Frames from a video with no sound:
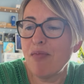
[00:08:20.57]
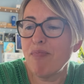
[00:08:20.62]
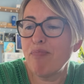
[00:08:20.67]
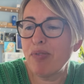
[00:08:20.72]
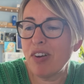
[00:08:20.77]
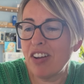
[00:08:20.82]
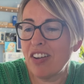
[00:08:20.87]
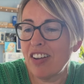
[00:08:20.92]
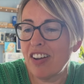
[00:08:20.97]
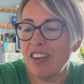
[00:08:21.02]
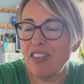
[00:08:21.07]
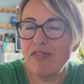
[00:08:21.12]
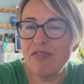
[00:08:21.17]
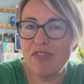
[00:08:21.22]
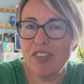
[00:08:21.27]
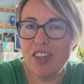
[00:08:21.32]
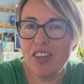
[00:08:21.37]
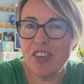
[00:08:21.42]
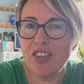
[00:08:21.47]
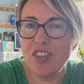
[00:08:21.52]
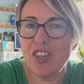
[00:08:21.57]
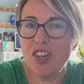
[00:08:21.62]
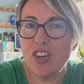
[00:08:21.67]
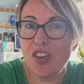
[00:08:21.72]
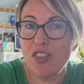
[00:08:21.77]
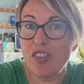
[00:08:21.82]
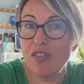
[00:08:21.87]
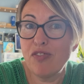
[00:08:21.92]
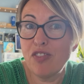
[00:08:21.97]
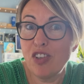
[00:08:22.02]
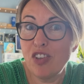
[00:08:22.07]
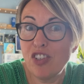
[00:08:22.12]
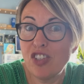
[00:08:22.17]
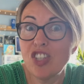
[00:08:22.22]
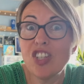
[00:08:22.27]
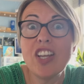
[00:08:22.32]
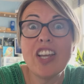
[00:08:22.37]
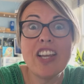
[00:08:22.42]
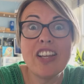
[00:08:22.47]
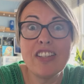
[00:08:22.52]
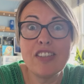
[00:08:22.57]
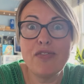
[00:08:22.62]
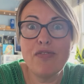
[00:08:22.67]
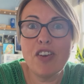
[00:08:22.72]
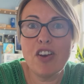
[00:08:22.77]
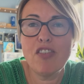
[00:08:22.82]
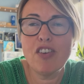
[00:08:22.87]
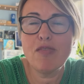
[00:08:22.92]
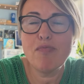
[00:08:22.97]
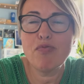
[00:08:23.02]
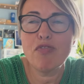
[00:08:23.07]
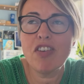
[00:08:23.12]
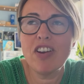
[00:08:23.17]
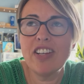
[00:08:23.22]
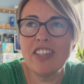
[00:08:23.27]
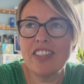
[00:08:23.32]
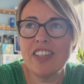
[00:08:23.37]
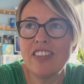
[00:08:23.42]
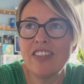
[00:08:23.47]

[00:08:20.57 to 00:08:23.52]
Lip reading: But I feel, you know, the future is very bright,